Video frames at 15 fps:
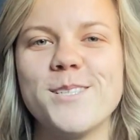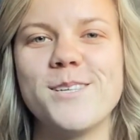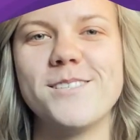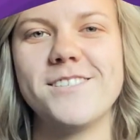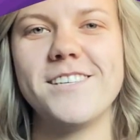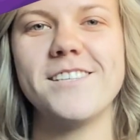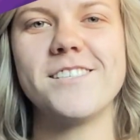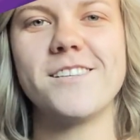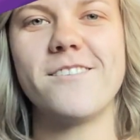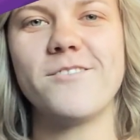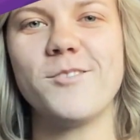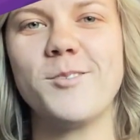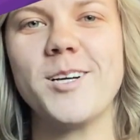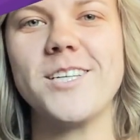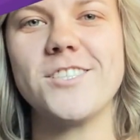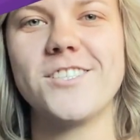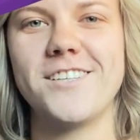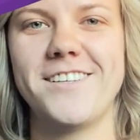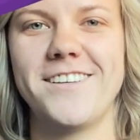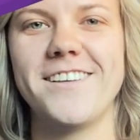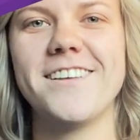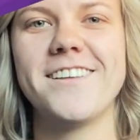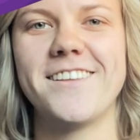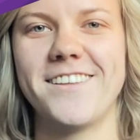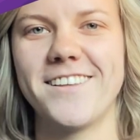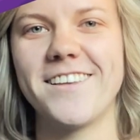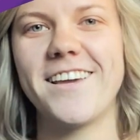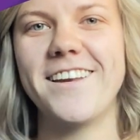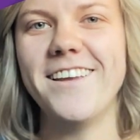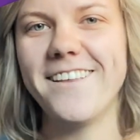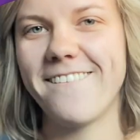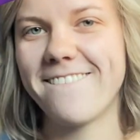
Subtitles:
to Season of the Witch. Got it?